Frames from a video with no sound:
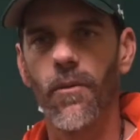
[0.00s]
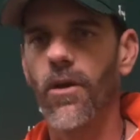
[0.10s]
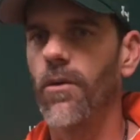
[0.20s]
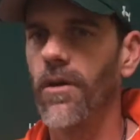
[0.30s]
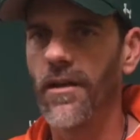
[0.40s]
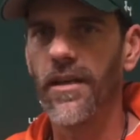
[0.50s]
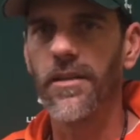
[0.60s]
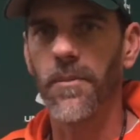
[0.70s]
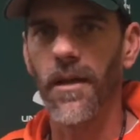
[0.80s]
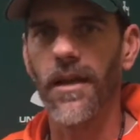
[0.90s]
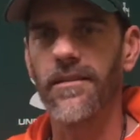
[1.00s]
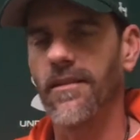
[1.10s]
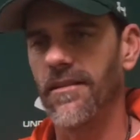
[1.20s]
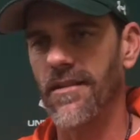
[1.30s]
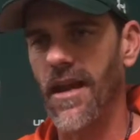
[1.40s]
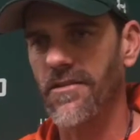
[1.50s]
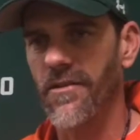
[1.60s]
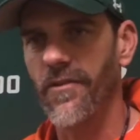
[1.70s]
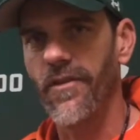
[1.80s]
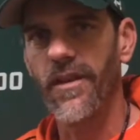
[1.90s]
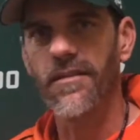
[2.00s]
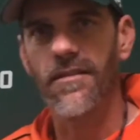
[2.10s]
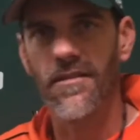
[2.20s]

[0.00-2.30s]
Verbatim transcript: We're going to run these plays, and it's an answer for this,